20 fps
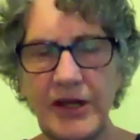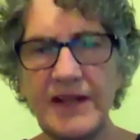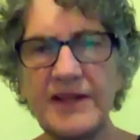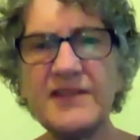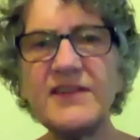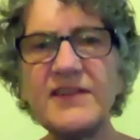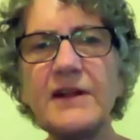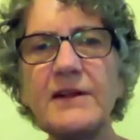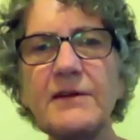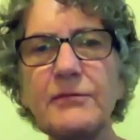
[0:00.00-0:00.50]

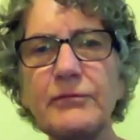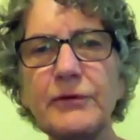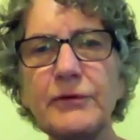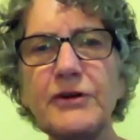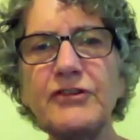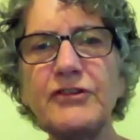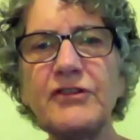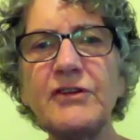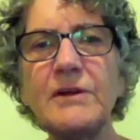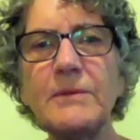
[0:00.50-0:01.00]
instead of
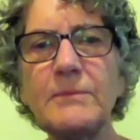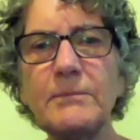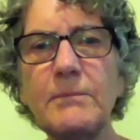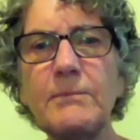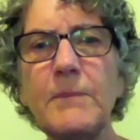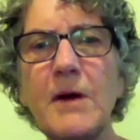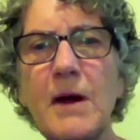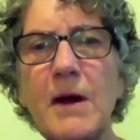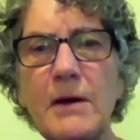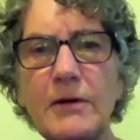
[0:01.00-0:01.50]
reaching
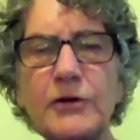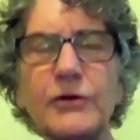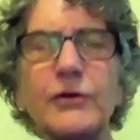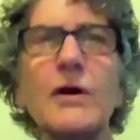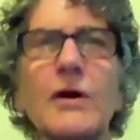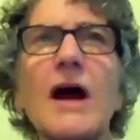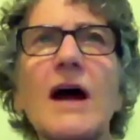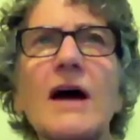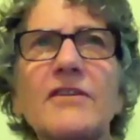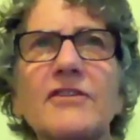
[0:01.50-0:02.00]

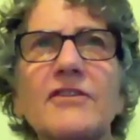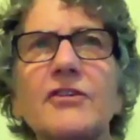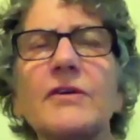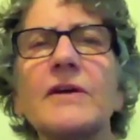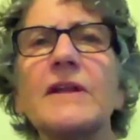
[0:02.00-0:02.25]
across,